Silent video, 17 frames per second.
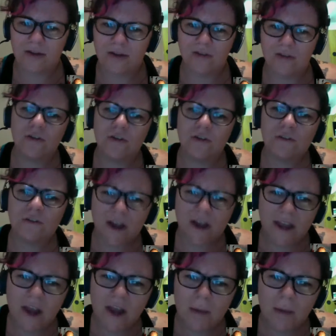you're
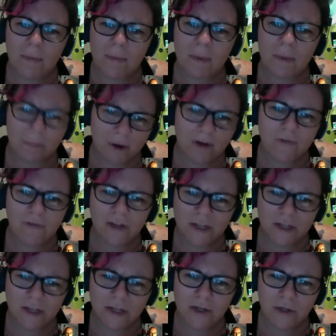fucking up a
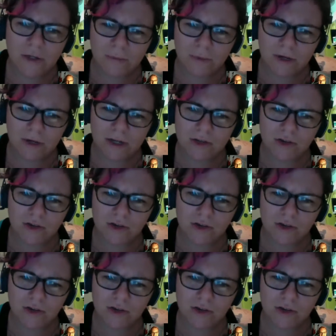perfectly good bridge